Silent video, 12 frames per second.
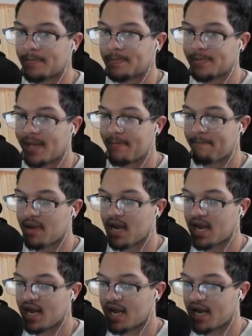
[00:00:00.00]
Meh,
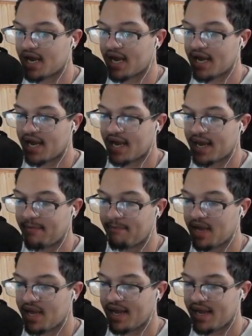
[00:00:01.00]
meh,
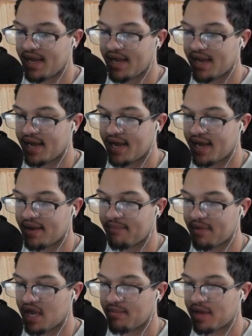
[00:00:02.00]
meh, meh,
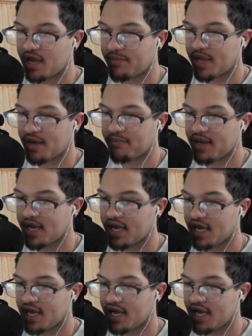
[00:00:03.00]
meh, meh,
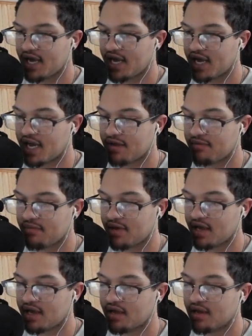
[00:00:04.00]
meh,
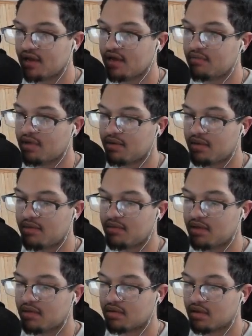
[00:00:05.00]
meh, meh,
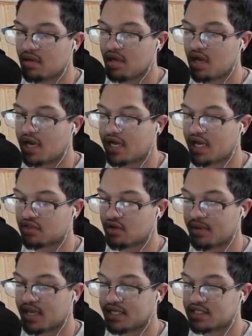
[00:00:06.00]
meh. I can't throw
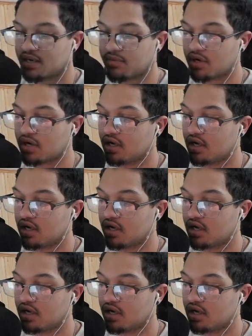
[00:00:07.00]
my lightsaber.